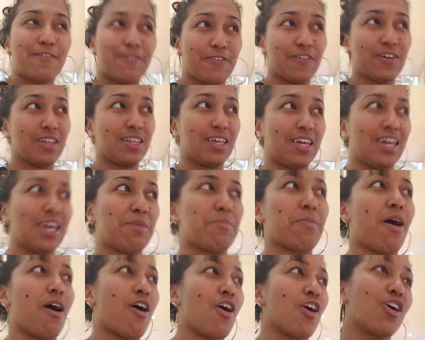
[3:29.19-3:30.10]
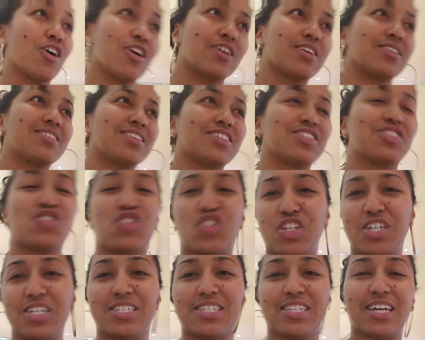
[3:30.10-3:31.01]
feeling in my heart, as
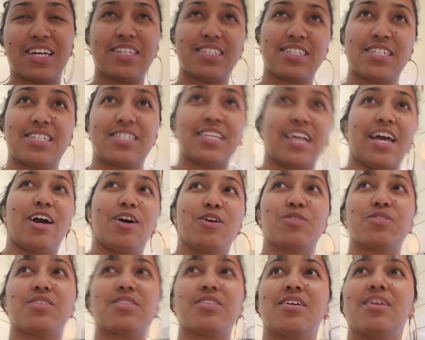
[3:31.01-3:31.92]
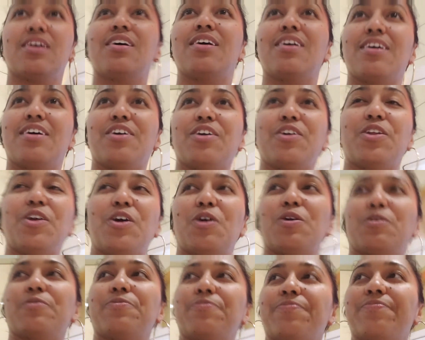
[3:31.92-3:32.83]
cheesy as it sounds, you
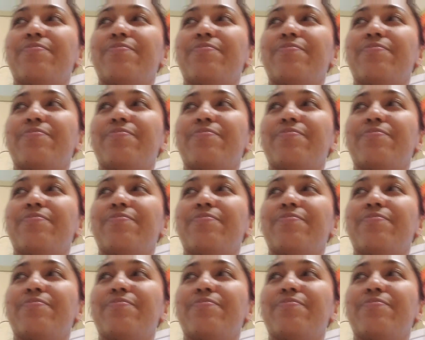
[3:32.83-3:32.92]
know.